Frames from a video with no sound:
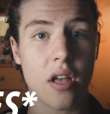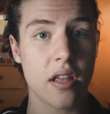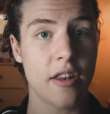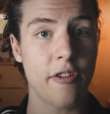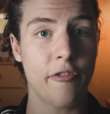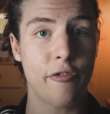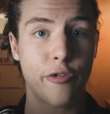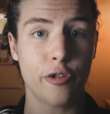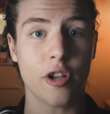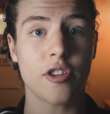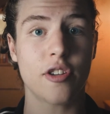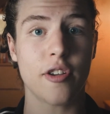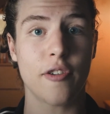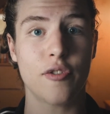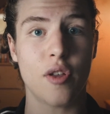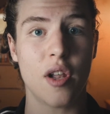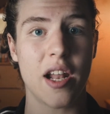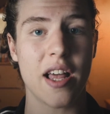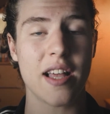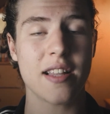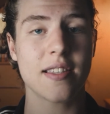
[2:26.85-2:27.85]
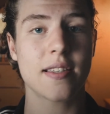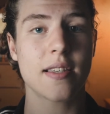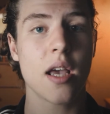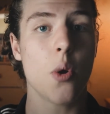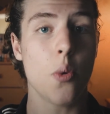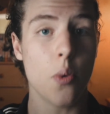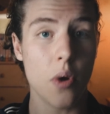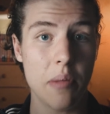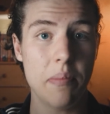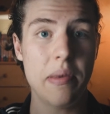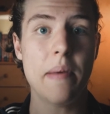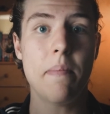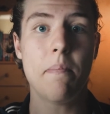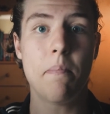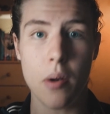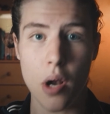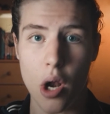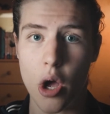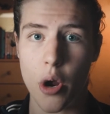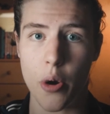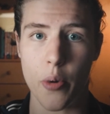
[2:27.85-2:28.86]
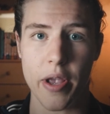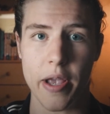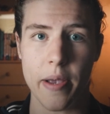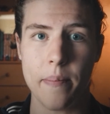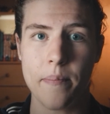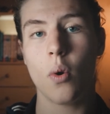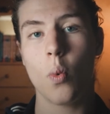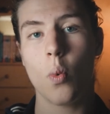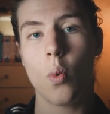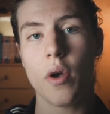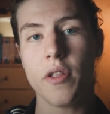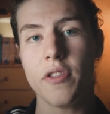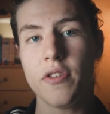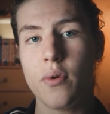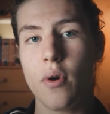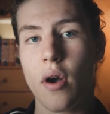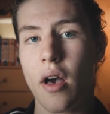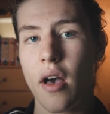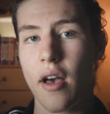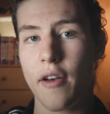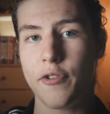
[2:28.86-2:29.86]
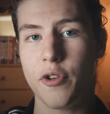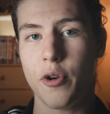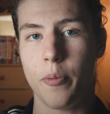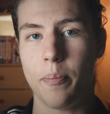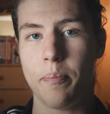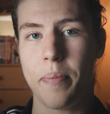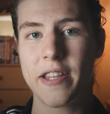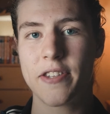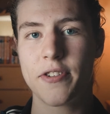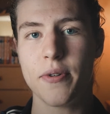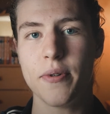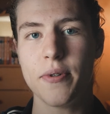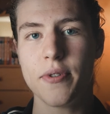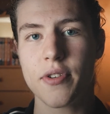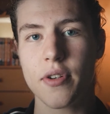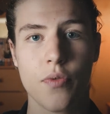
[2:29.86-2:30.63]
in front of the lens will be blurry. When you have your pictures,